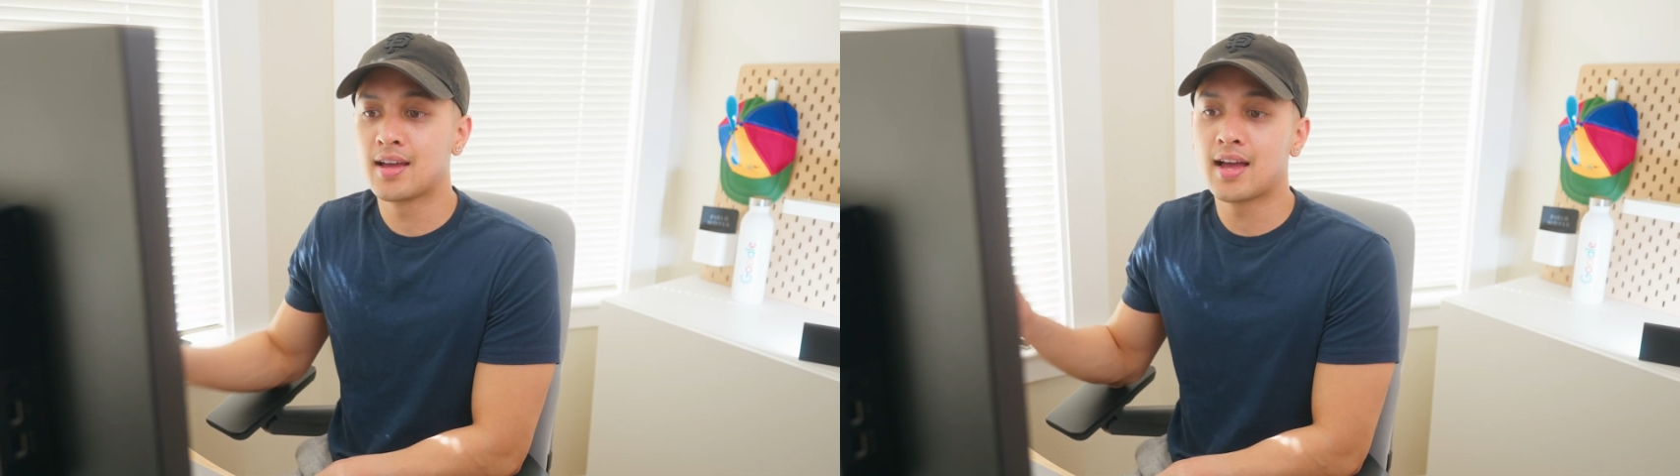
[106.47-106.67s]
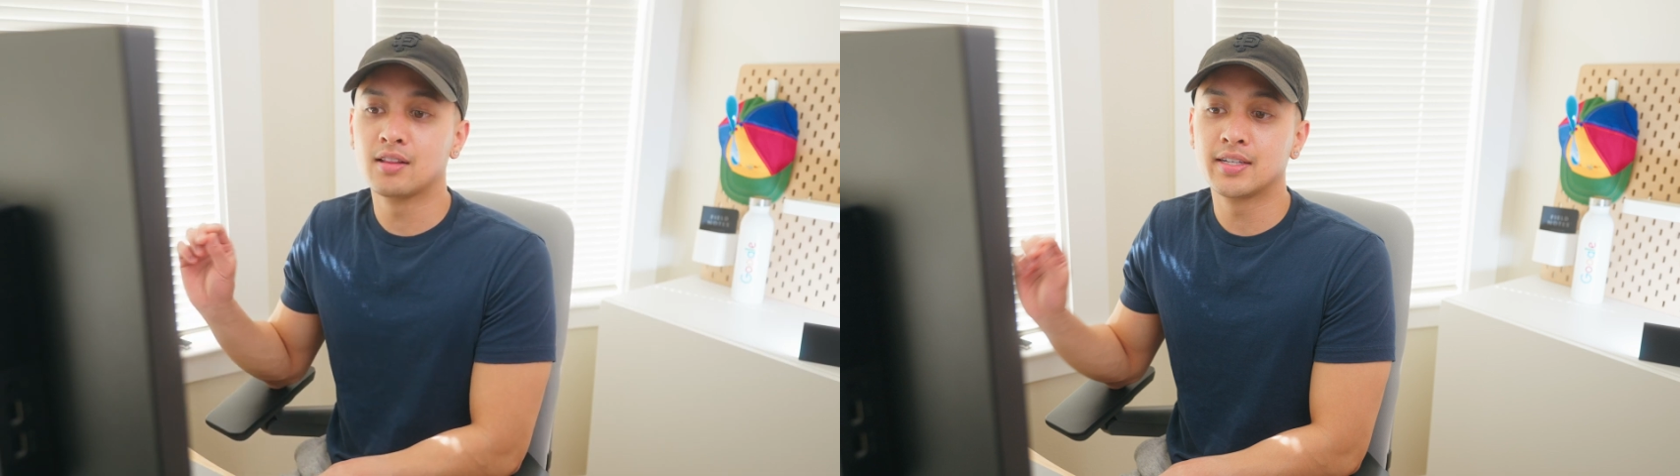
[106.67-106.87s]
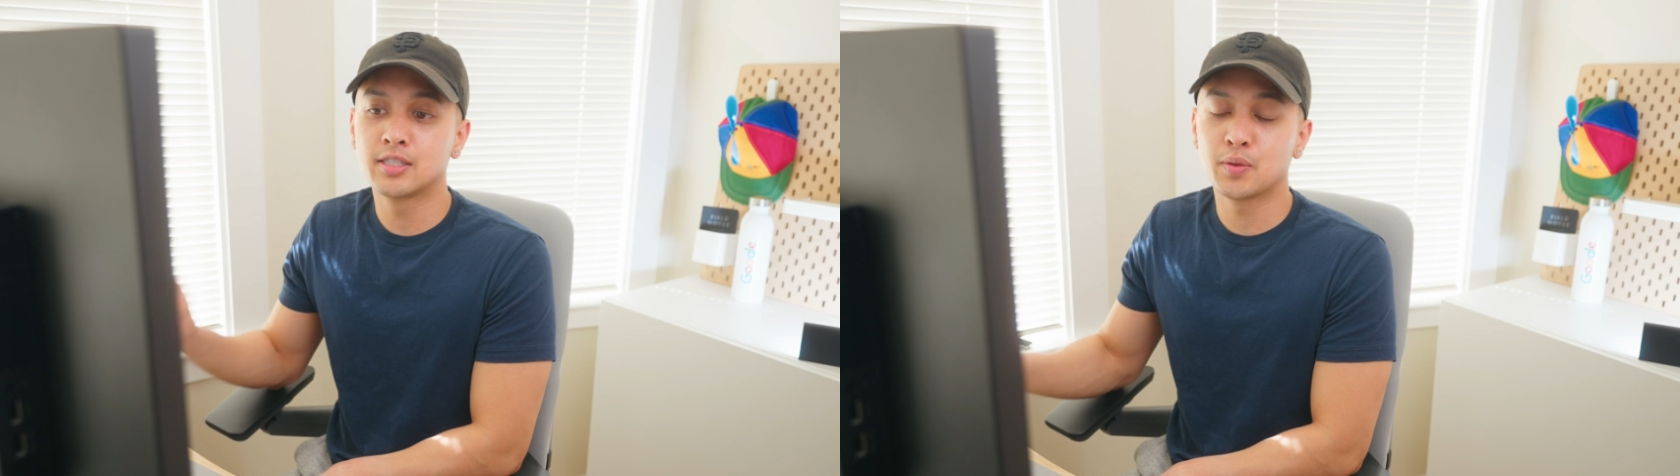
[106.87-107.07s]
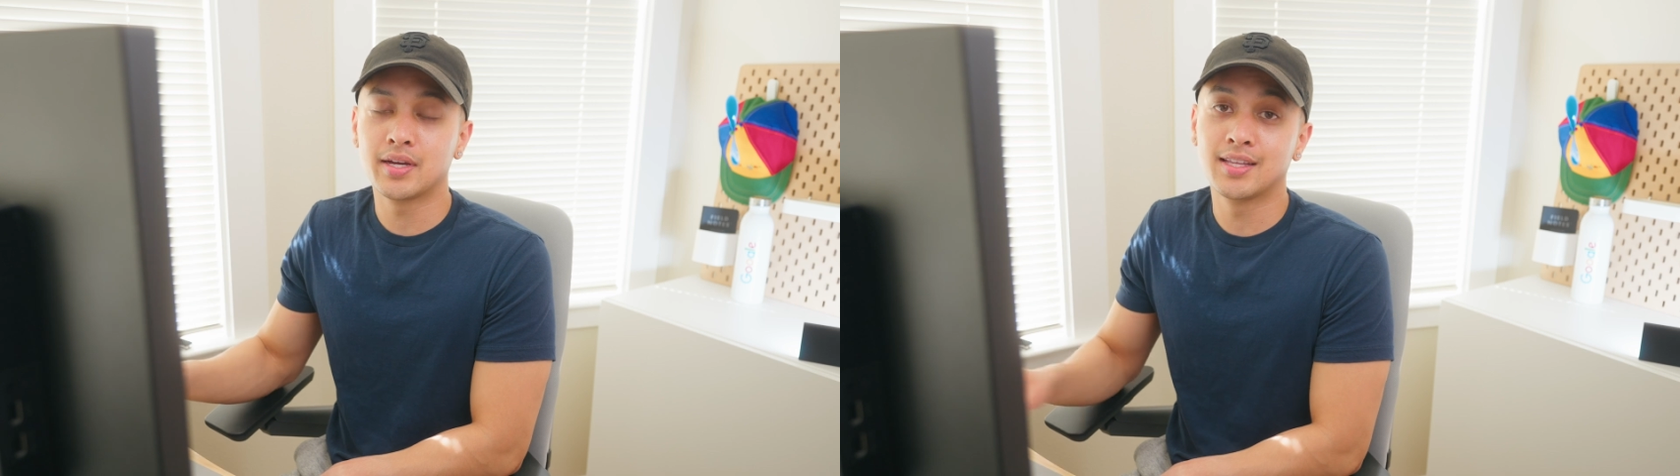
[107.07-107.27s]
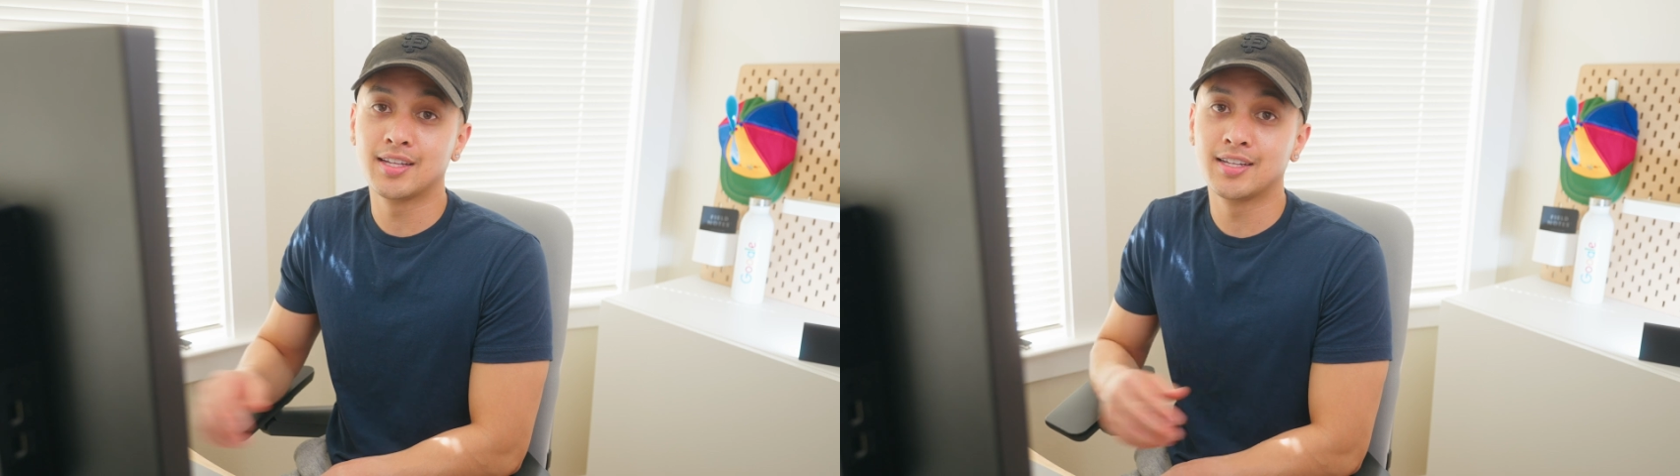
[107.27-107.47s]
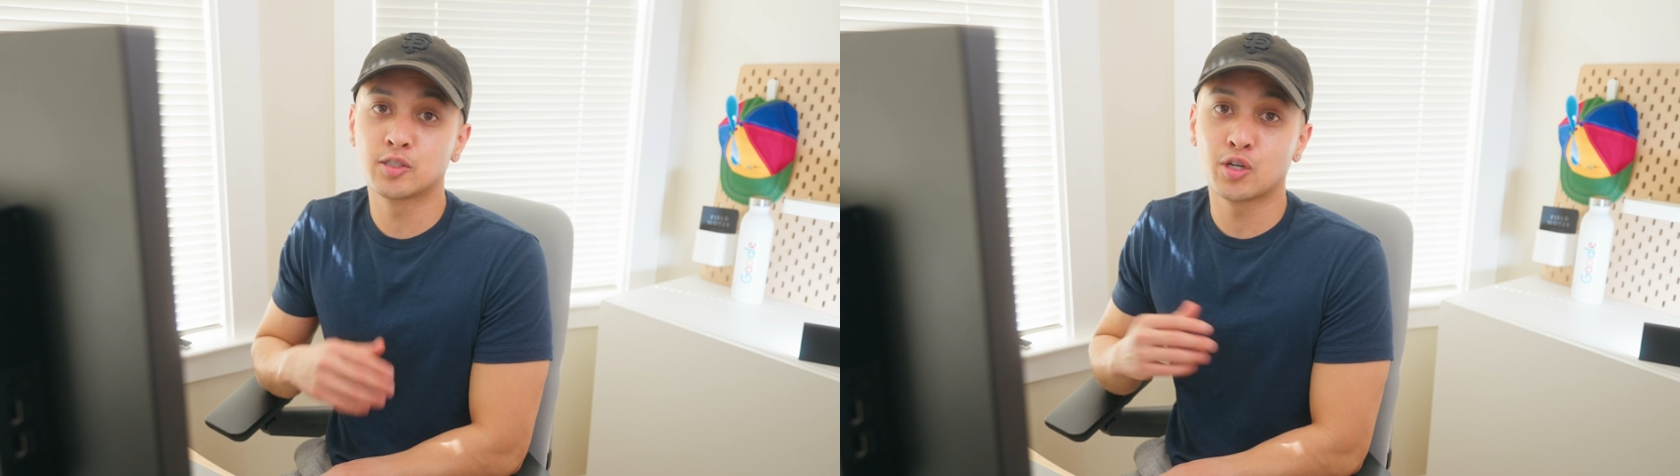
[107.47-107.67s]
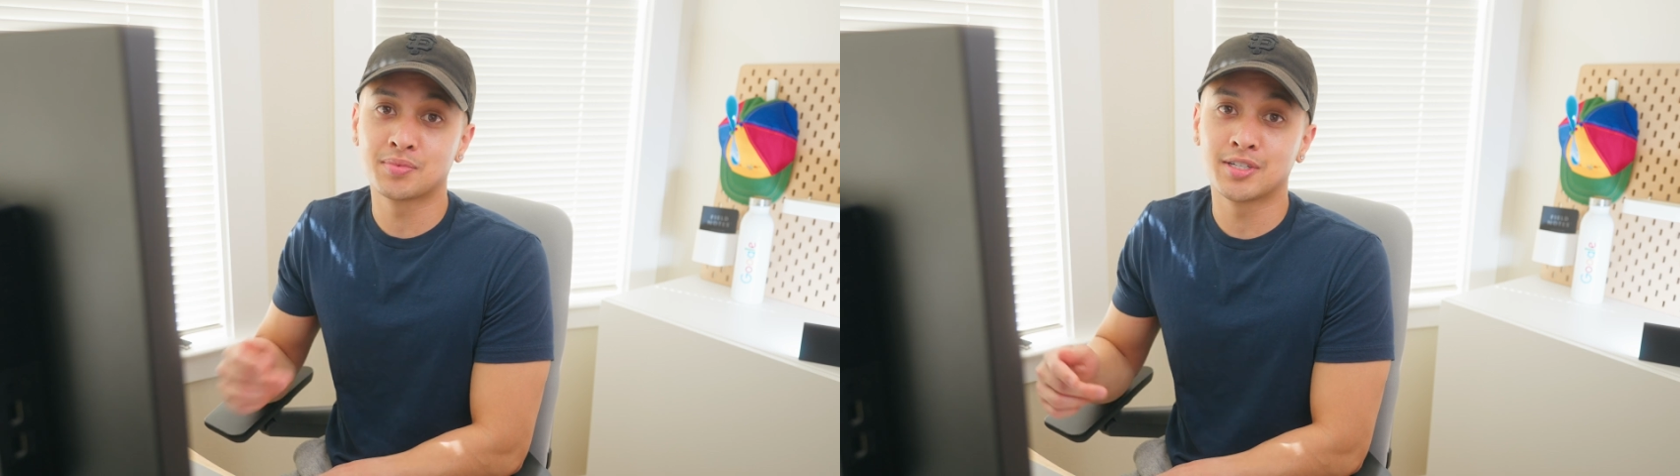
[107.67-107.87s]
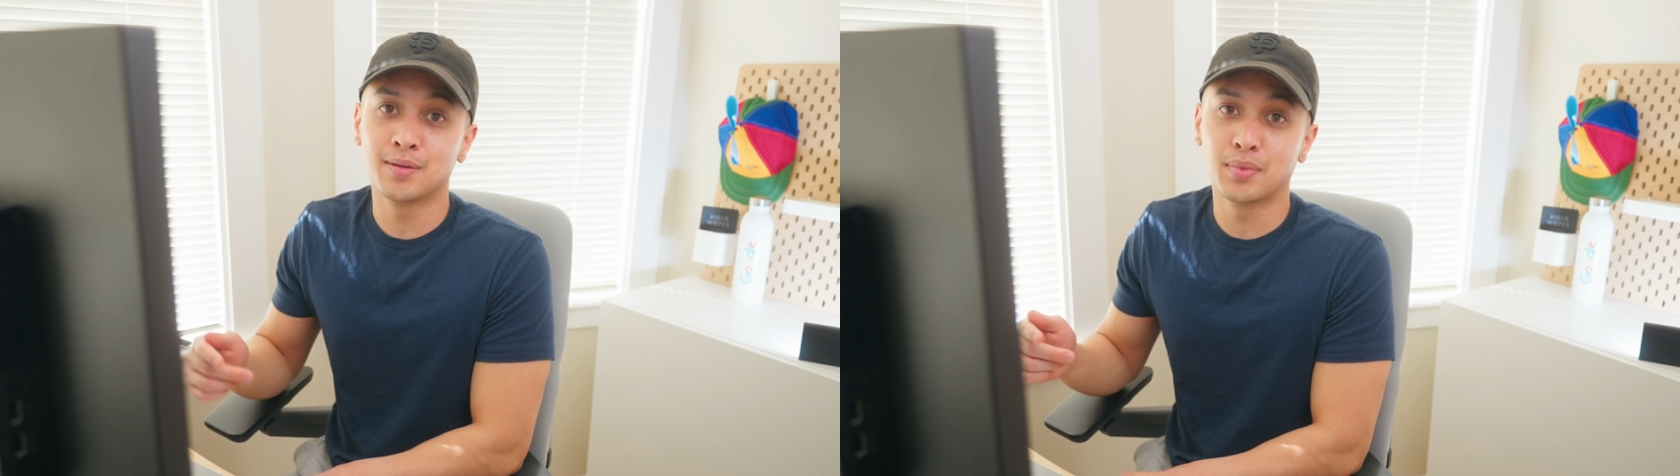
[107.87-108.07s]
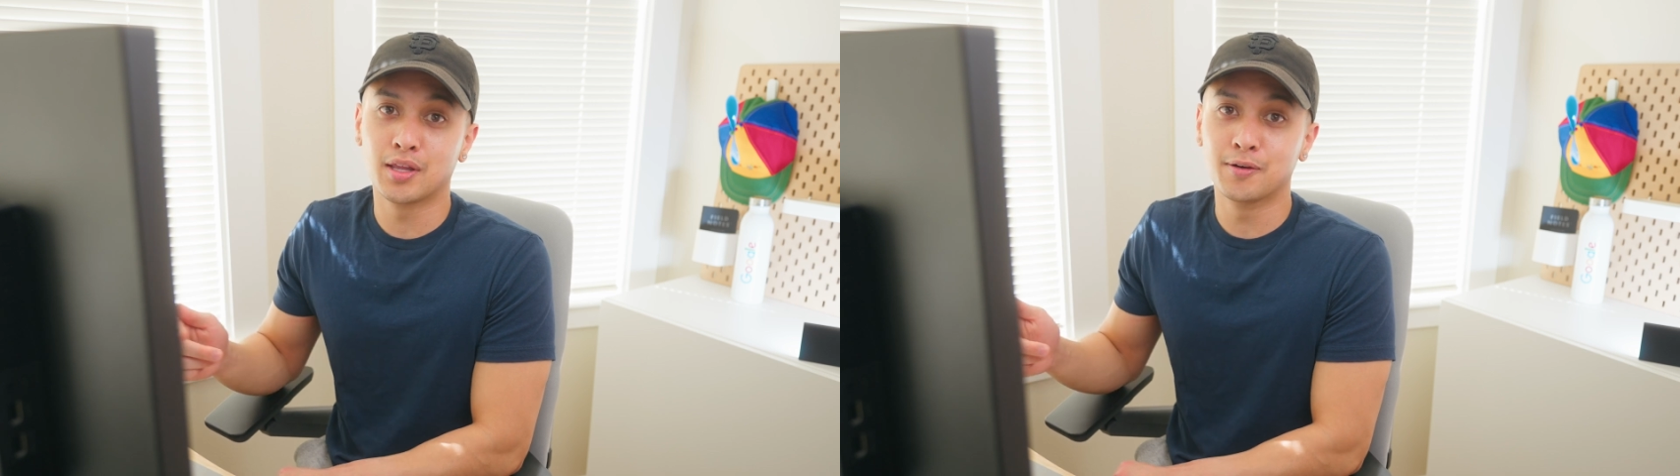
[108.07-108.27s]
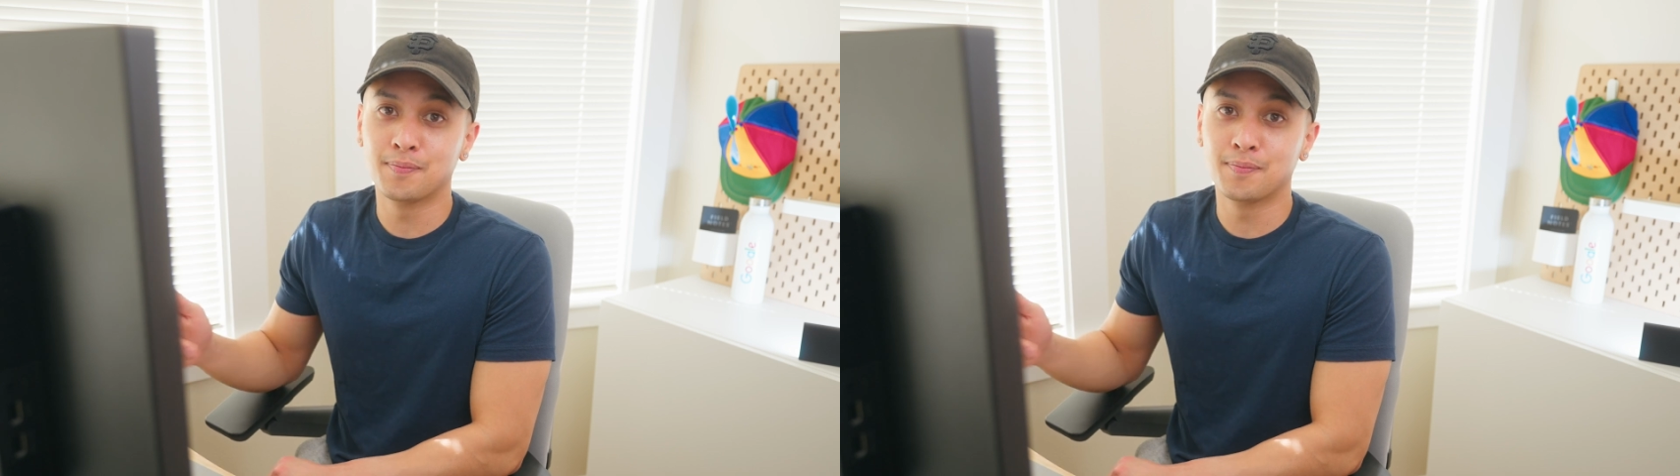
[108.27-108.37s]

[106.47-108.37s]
I'll link to it in the description below.